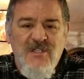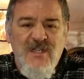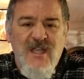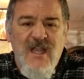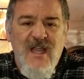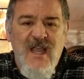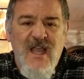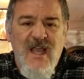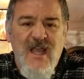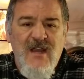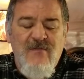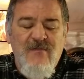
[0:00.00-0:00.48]
I
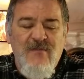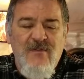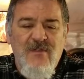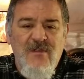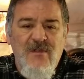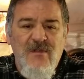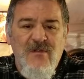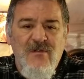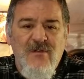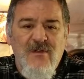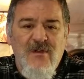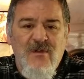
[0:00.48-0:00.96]
had for the
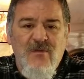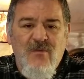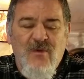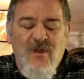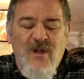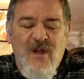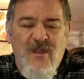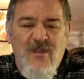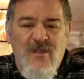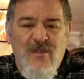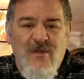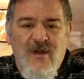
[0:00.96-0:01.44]
unit, what
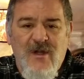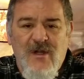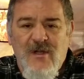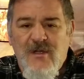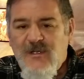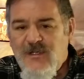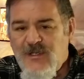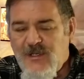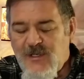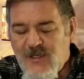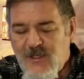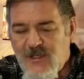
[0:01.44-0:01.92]
I thought I
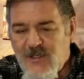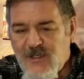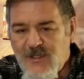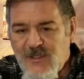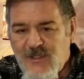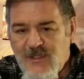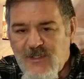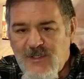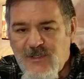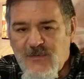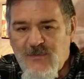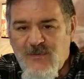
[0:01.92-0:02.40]
could and couldn't
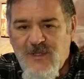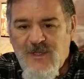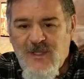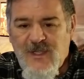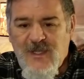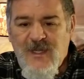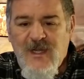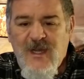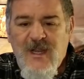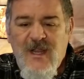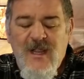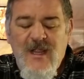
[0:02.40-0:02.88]
do with
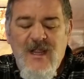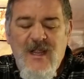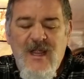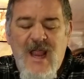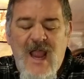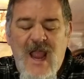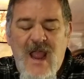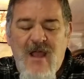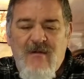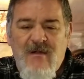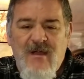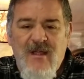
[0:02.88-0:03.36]
it,
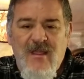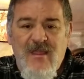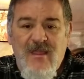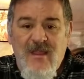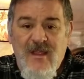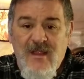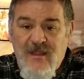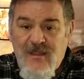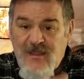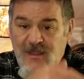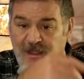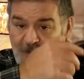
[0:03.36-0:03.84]
how I
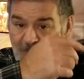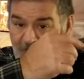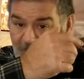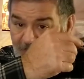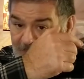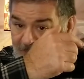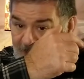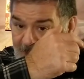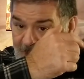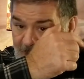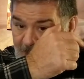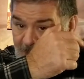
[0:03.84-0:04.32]
think they'll
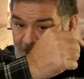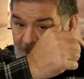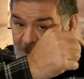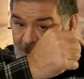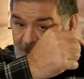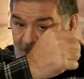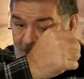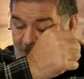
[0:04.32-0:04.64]
fare,